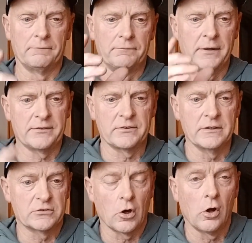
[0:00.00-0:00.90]
this
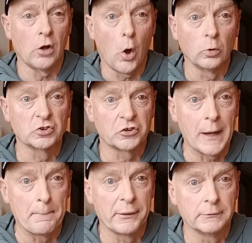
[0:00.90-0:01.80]
is called Old
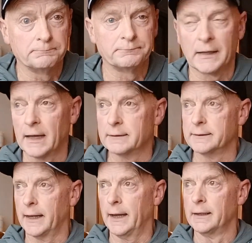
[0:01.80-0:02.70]
Trip,
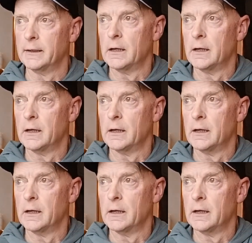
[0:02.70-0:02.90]
and the